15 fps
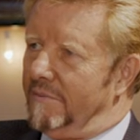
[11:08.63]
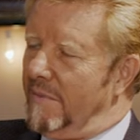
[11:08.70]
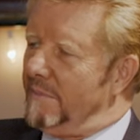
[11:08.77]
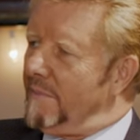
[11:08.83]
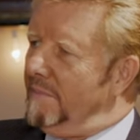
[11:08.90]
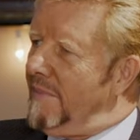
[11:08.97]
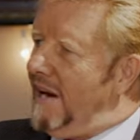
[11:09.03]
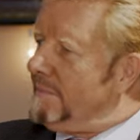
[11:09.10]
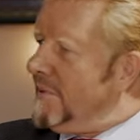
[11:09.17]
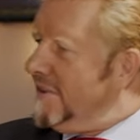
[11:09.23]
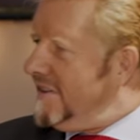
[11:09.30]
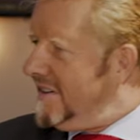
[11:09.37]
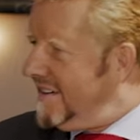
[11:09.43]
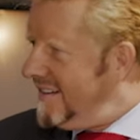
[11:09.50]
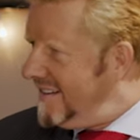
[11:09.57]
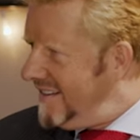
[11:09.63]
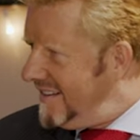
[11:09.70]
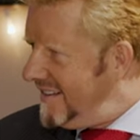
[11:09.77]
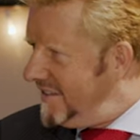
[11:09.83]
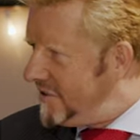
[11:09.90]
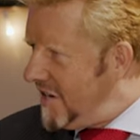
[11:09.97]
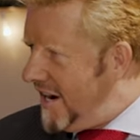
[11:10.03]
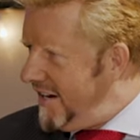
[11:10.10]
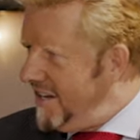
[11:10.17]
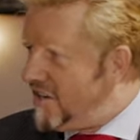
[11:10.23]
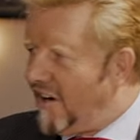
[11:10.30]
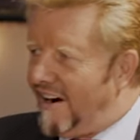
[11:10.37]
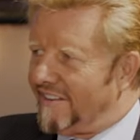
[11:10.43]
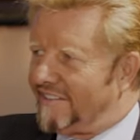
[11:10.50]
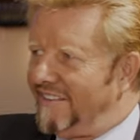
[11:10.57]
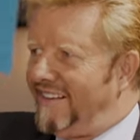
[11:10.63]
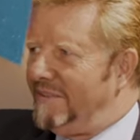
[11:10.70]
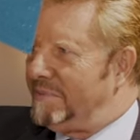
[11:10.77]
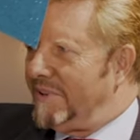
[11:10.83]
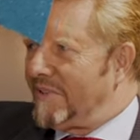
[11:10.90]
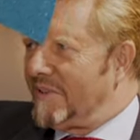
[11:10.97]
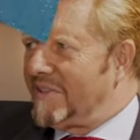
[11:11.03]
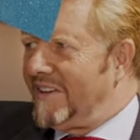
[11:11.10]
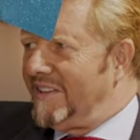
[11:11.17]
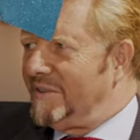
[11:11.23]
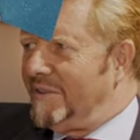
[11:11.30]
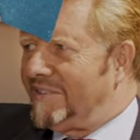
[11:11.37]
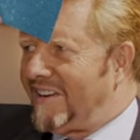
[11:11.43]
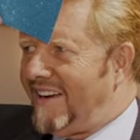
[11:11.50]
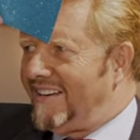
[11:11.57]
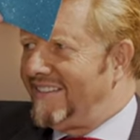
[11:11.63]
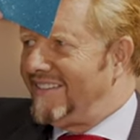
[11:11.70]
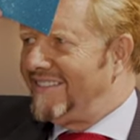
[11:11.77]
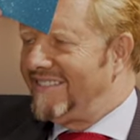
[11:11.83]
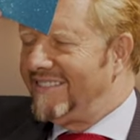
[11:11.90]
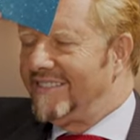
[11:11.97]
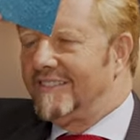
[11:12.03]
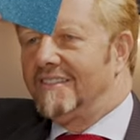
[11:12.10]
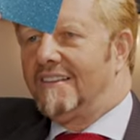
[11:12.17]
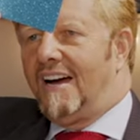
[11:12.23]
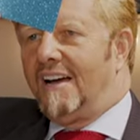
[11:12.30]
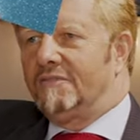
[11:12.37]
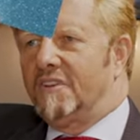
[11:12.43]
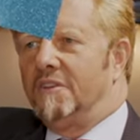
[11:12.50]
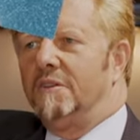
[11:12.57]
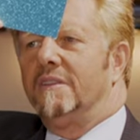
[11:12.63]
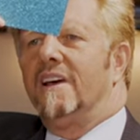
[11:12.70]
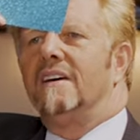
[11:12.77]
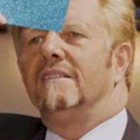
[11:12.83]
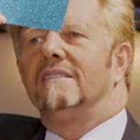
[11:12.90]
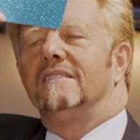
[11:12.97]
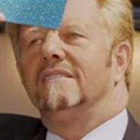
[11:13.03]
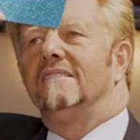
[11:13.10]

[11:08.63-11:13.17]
remember Johnny Carson, he put the thing to his head. I have to do that.